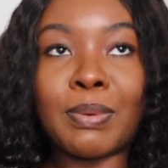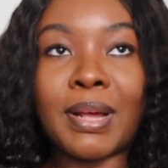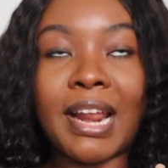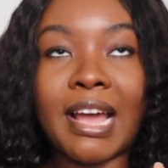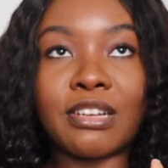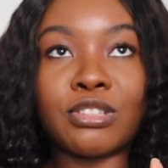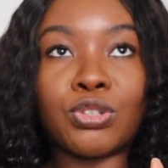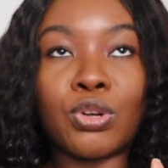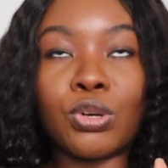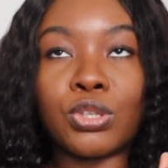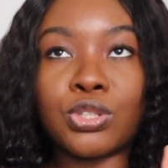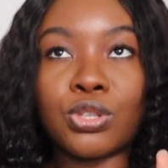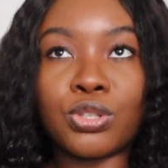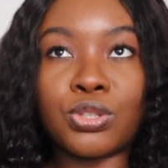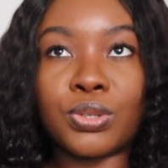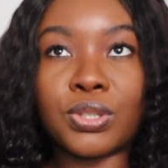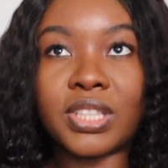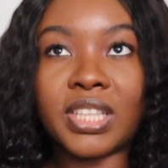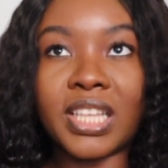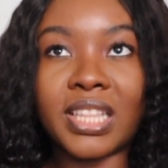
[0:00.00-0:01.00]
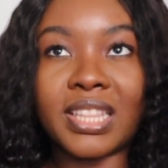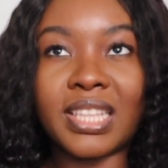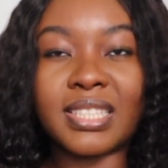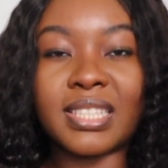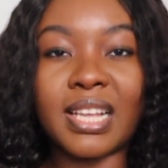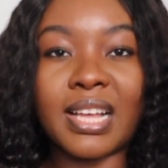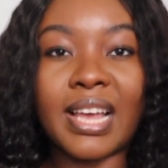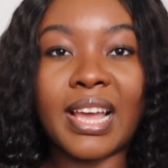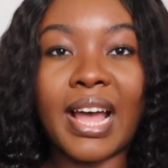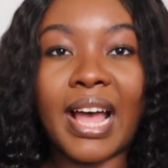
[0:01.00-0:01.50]
But I also don't think
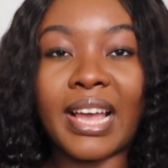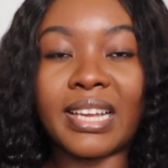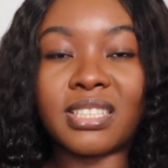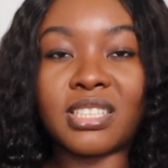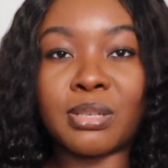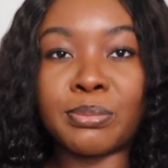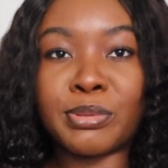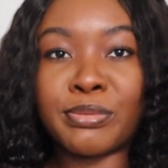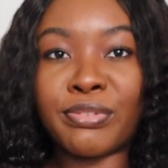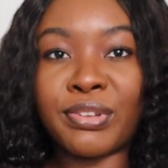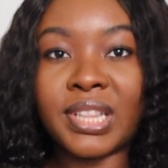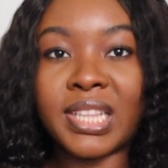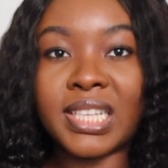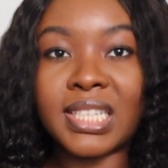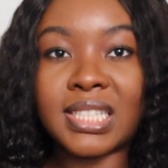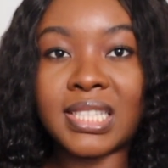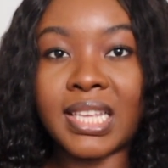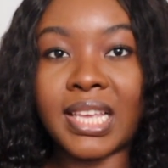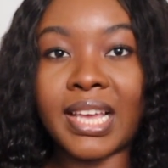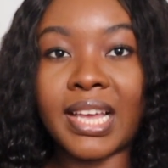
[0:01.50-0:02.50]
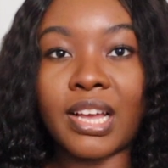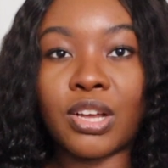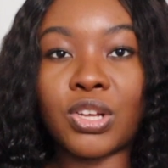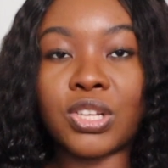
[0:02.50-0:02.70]
these are items for this year,